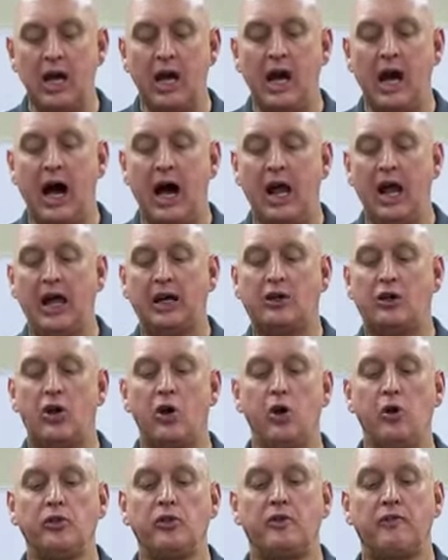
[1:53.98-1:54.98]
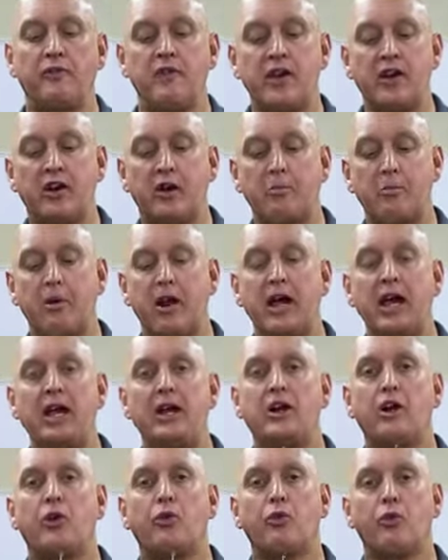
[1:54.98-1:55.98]
I like to hold the finger
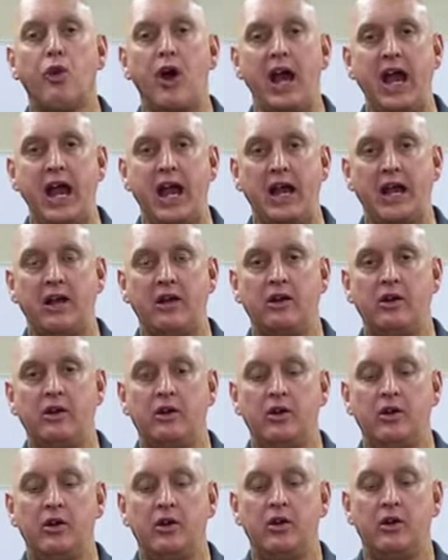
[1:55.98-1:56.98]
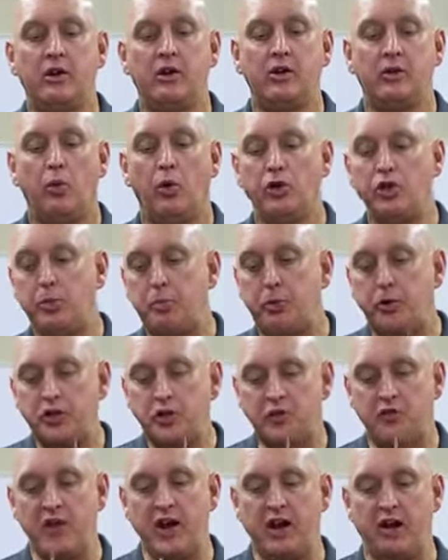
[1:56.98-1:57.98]
blade ring, the one you put
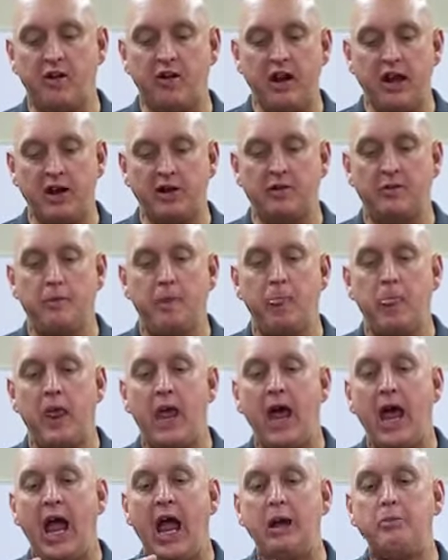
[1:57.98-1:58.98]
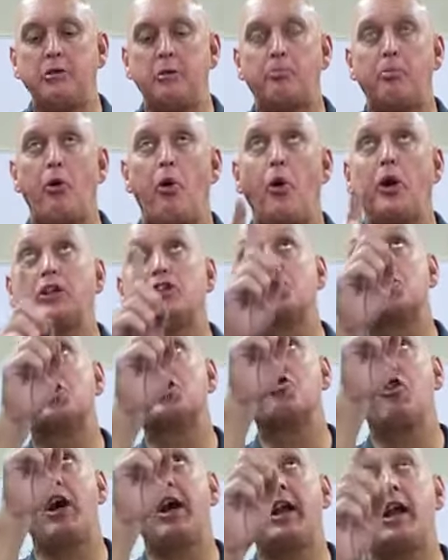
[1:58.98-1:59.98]
your finger in. Aim the point
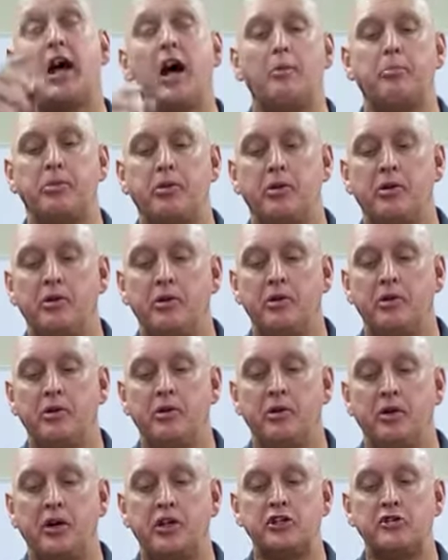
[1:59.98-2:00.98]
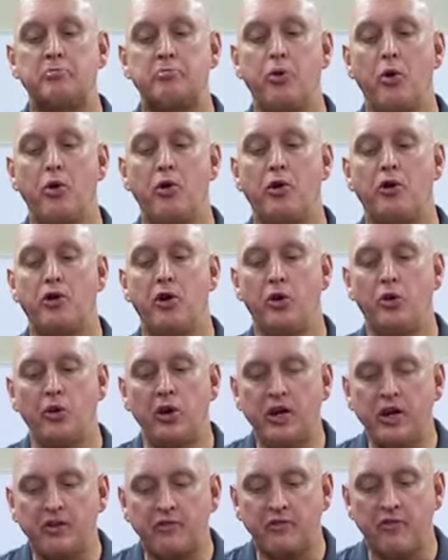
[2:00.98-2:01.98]
straight up. And it's important, don't
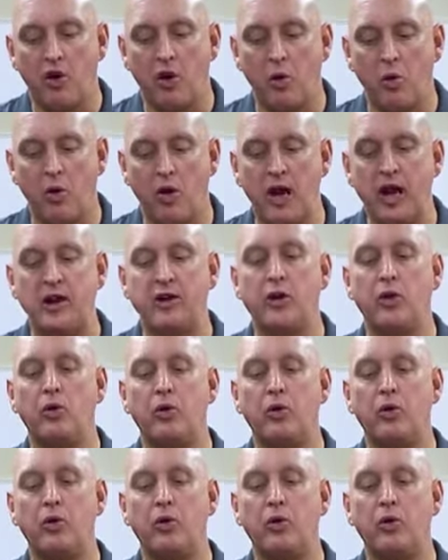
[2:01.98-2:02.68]
lean it forward and don't